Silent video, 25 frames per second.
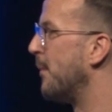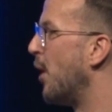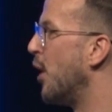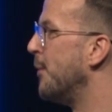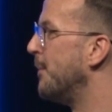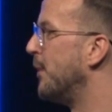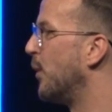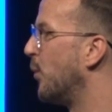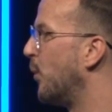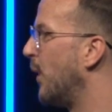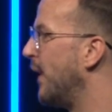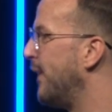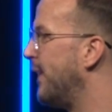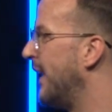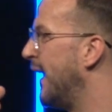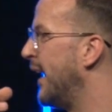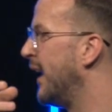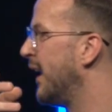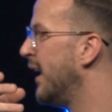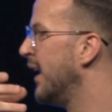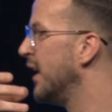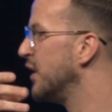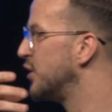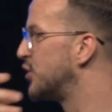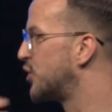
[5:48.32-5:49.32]
the moment where
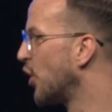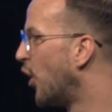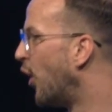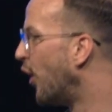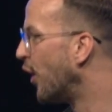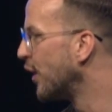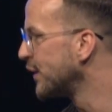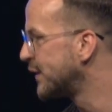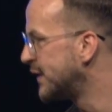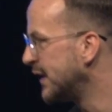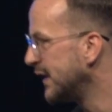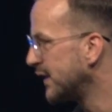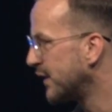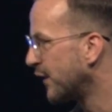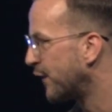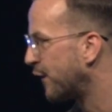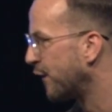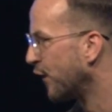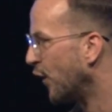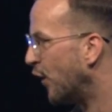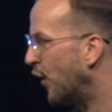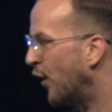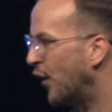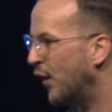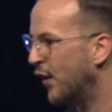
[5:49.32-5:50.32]
their jaws hit the
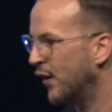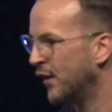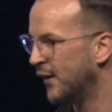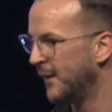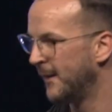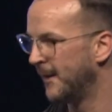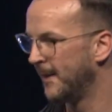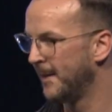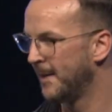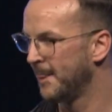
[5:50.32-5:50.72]
floor,